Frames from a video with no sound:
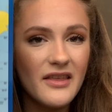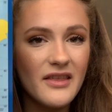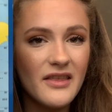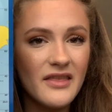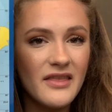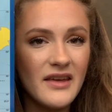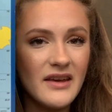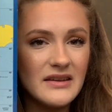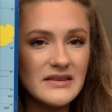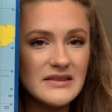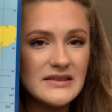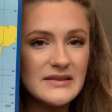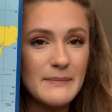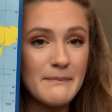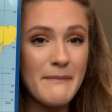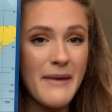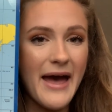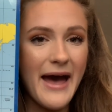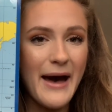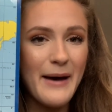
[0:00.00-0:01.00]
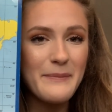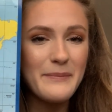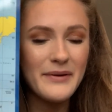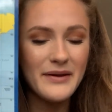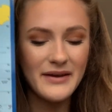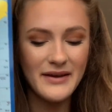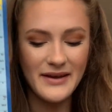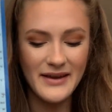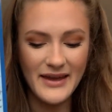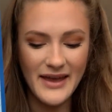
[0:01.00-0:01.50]
this map,
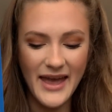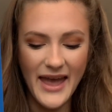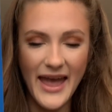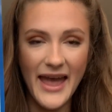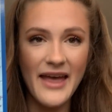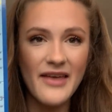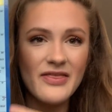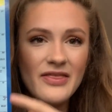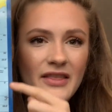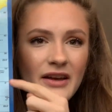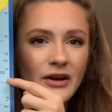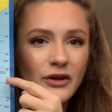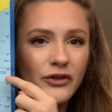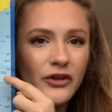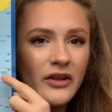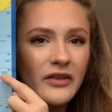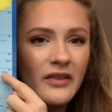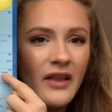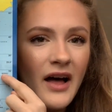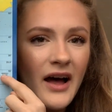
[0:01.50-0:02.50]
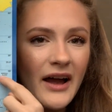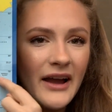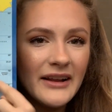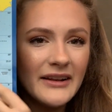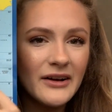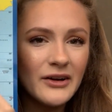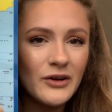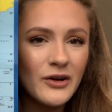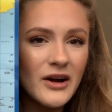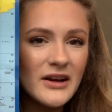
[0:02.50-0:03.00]
and there's a line
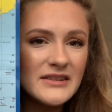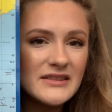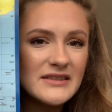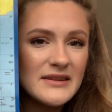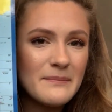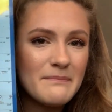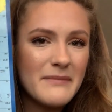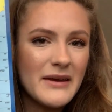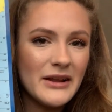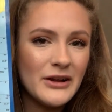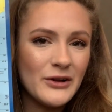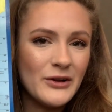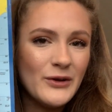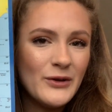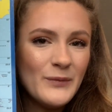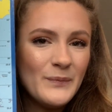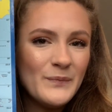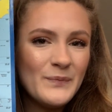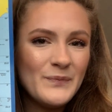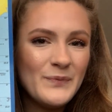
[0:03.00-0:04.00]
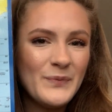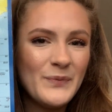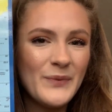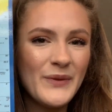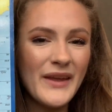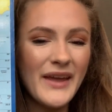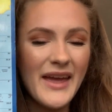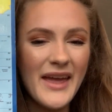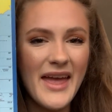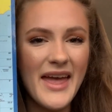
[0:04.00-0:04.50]
across the middle.
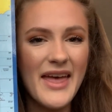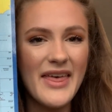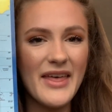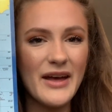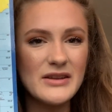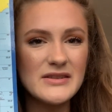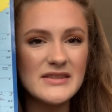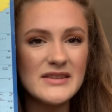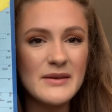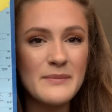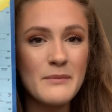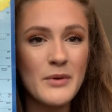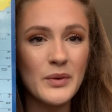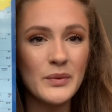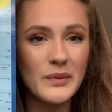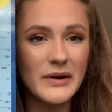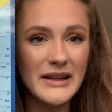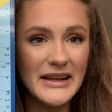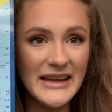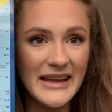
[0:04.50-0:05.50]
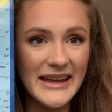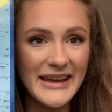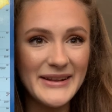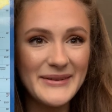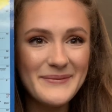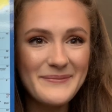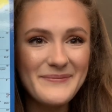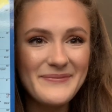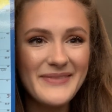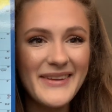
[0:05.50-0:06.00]
That's the meridian.
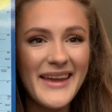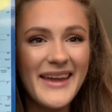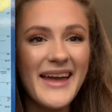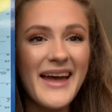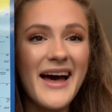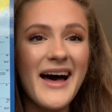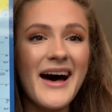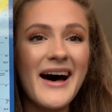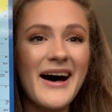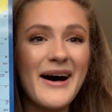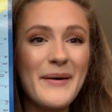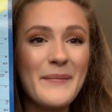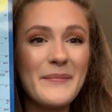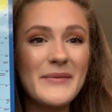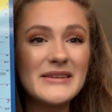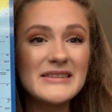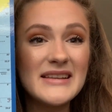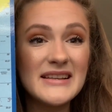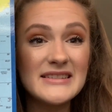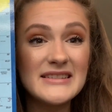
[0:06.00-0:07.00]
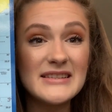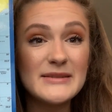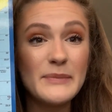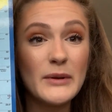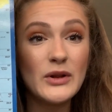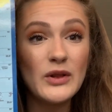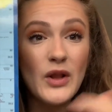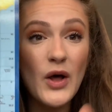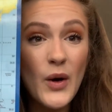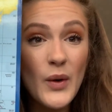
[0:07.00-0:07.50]
Since it's
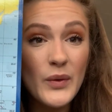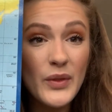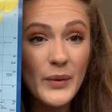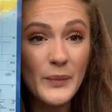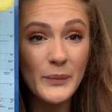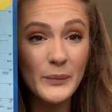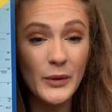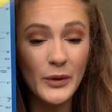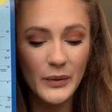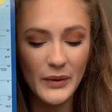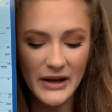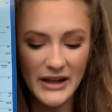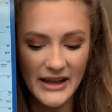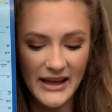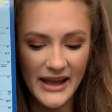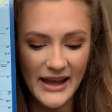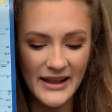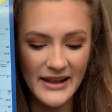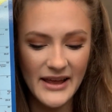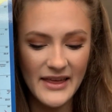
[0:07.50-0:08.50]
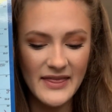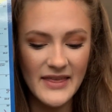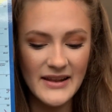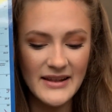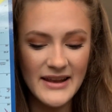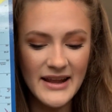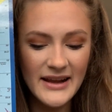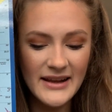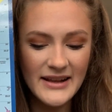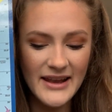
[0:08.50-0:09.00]
below the meridian, the
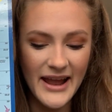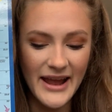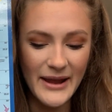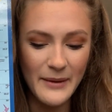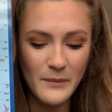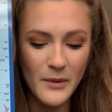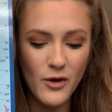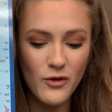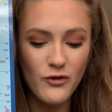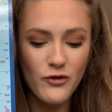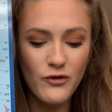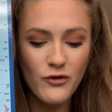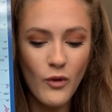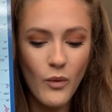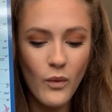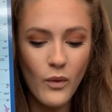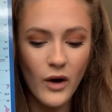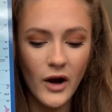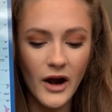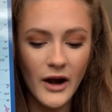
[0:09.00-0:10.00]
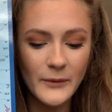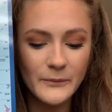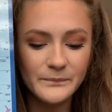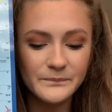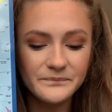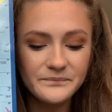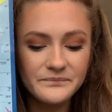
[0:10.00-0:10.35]
nickname for